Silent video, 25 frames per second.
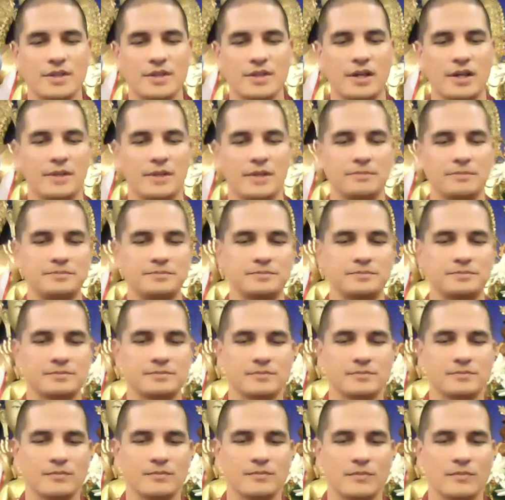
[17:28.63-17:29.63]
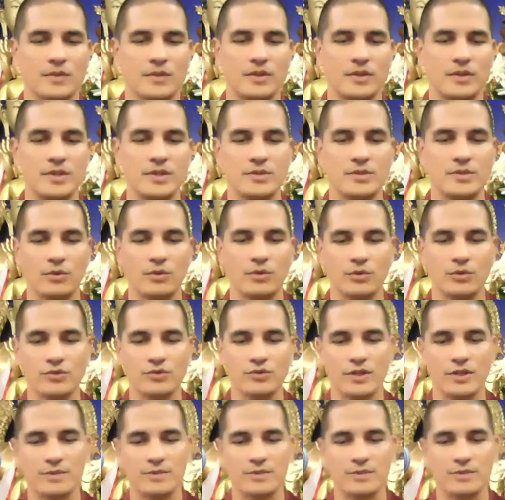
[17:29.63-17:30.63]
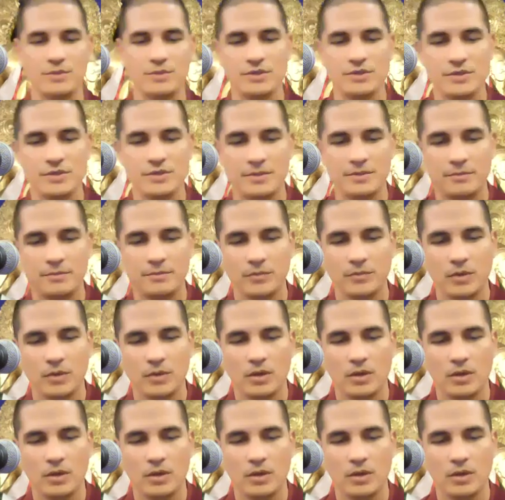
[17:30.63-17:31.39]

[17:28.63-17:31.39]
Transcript: oral transmissions.